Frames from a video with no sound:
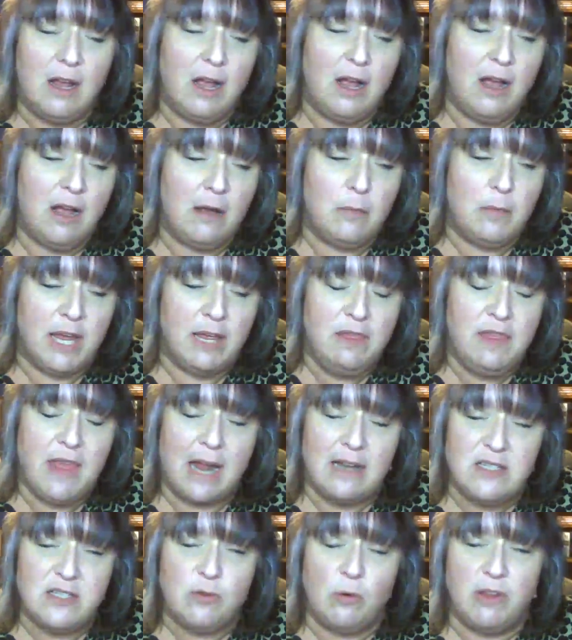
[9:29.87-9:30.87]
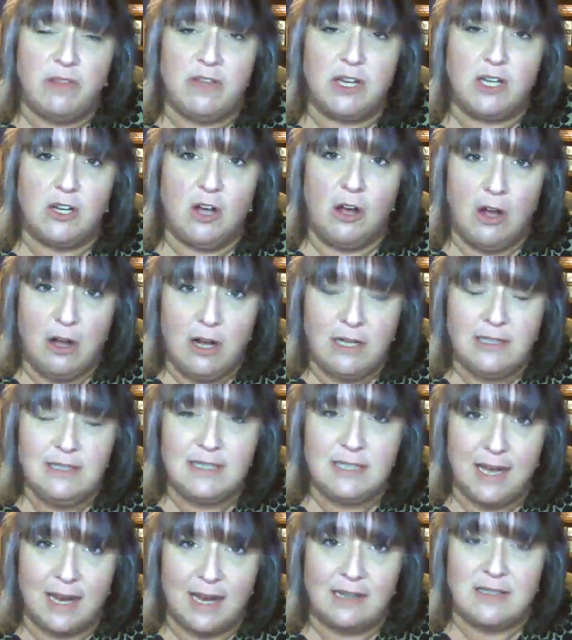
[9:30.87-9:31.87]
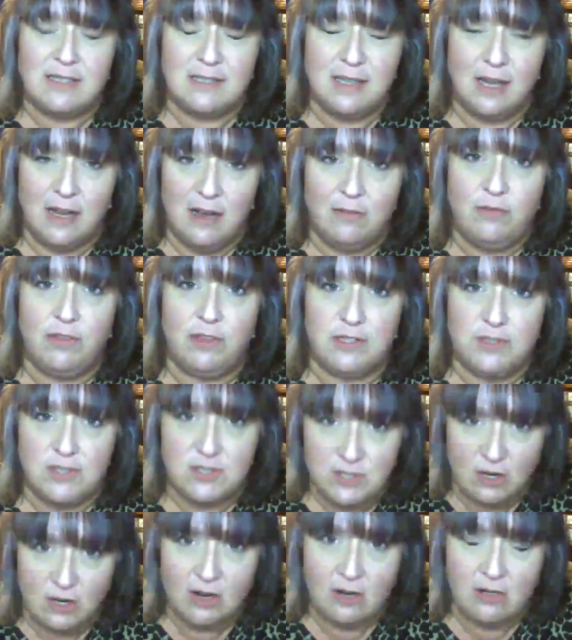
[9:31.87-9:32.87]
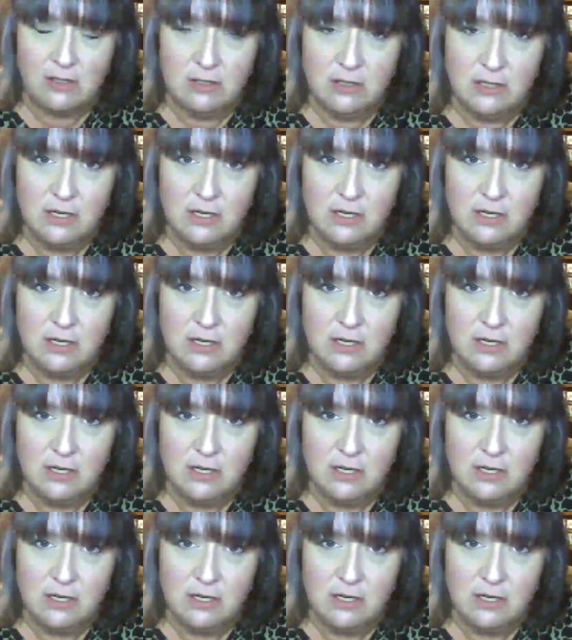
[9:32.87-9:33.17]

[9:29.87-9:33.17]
And that's sort of the context of the song.